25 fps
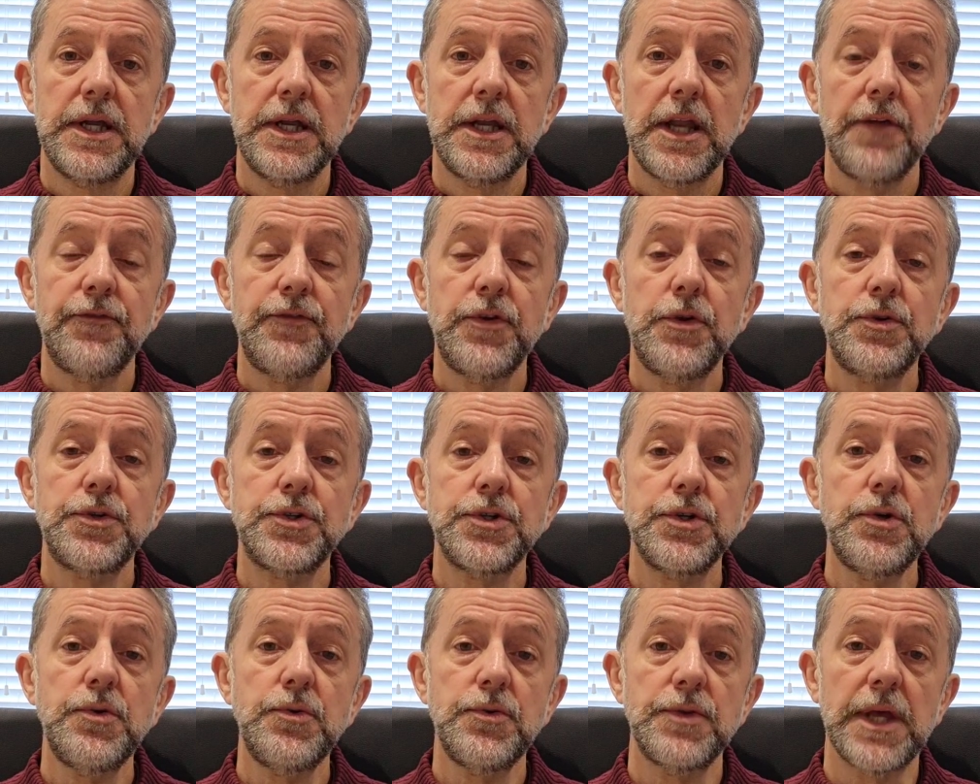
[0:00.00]
Now if you
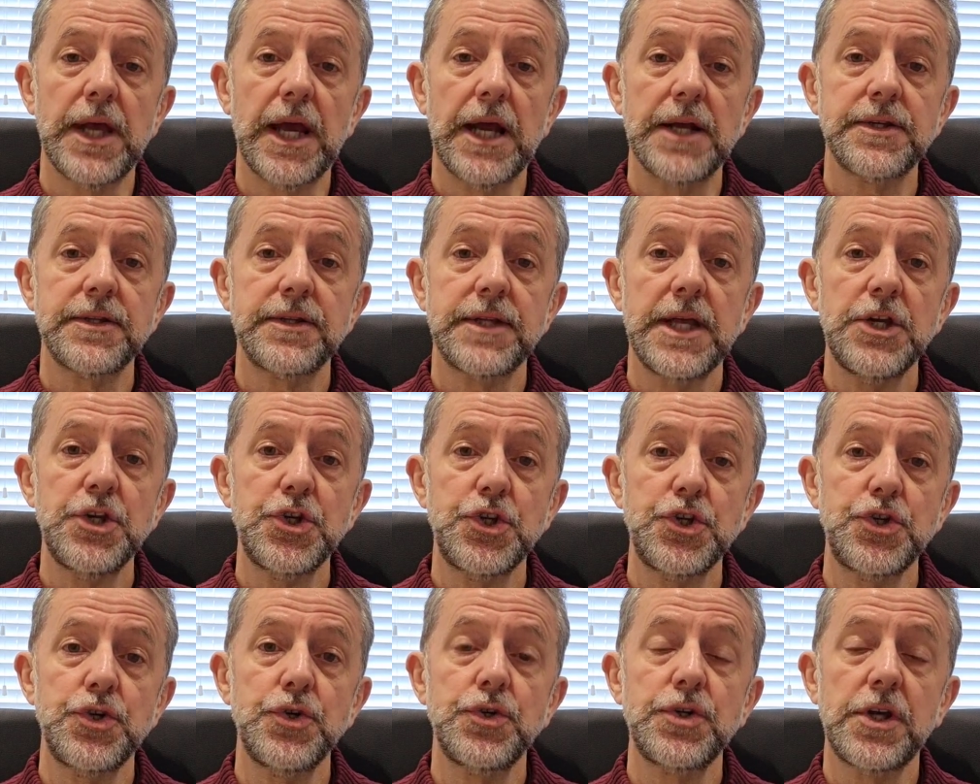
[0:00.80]
do that, that
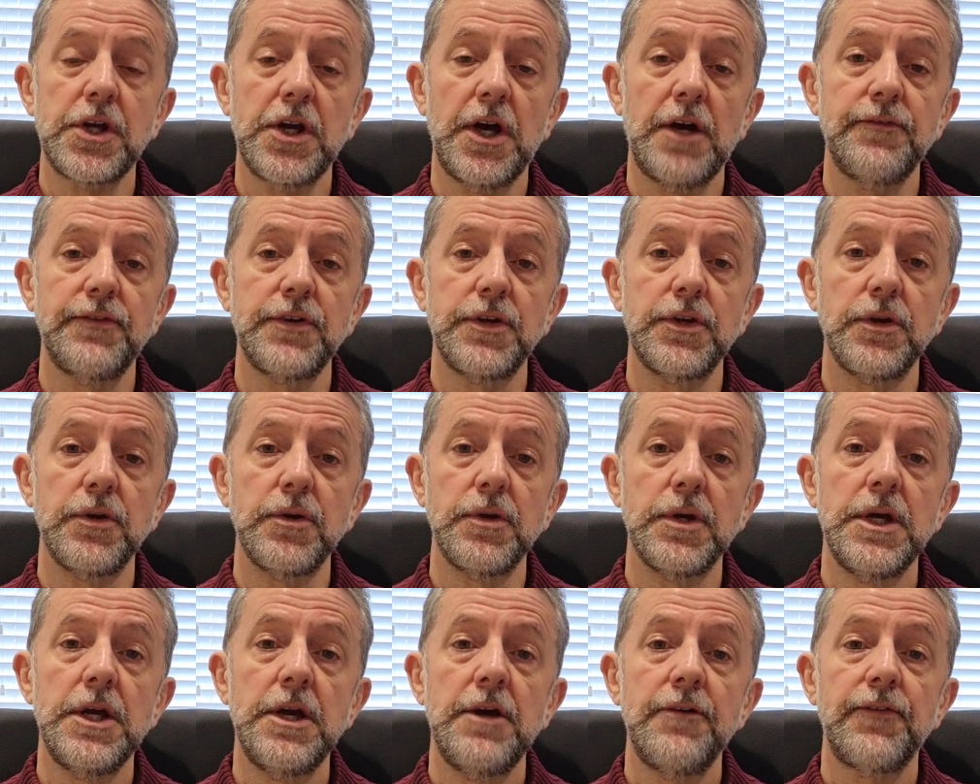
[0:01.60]
should cover
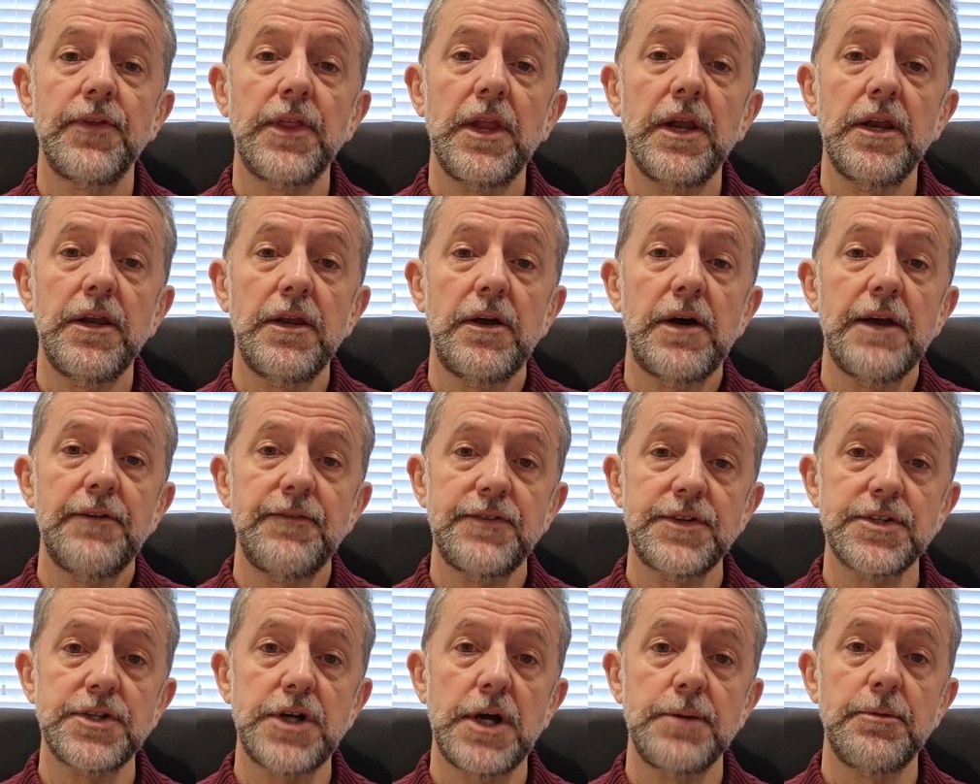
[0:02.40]
you for the
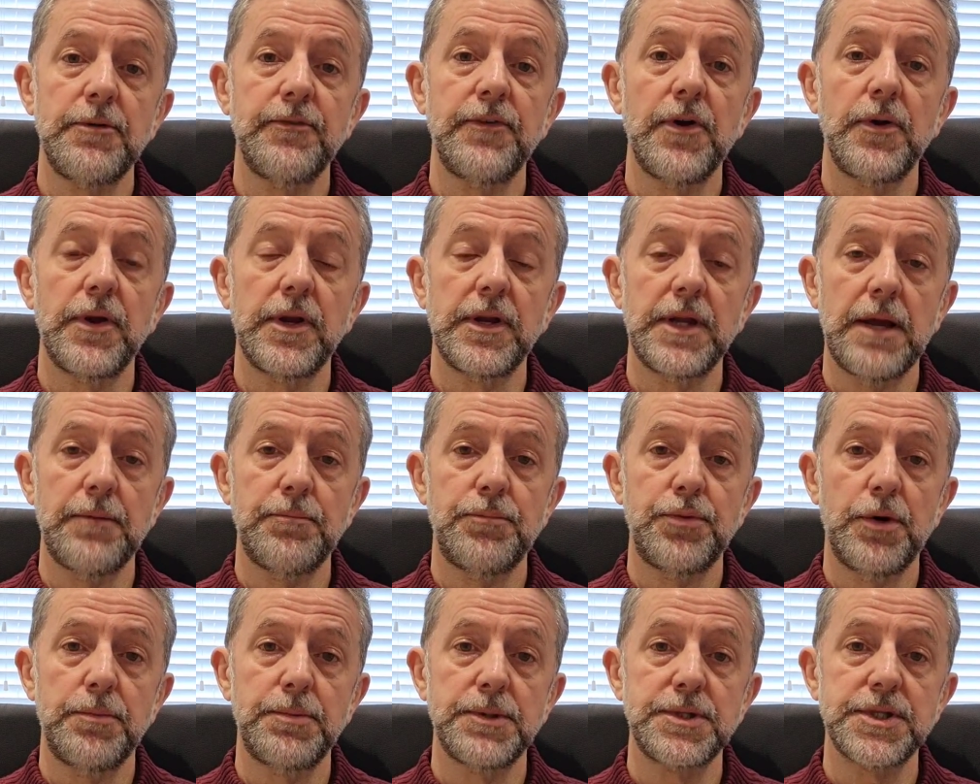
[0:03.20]
lifetime of owning
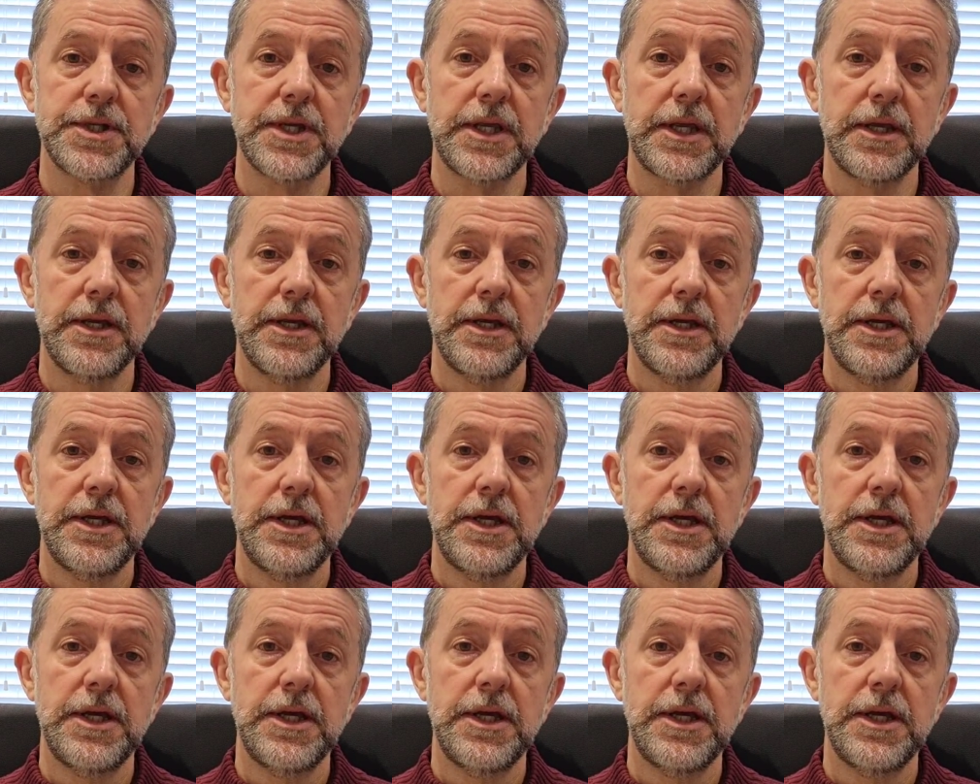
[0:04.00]
that property.